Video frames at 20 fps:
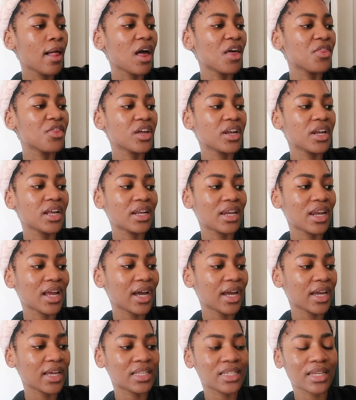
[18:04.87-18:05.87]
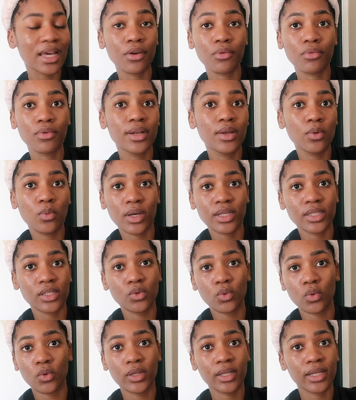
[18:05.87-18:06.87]
And then at night, I really
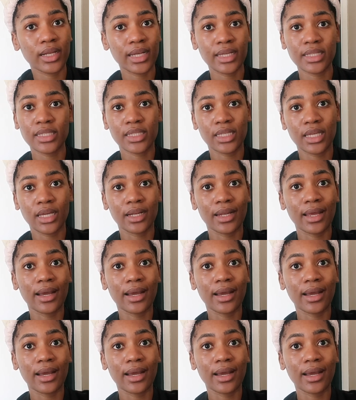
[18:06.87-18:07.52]
wasn't oil cleansing.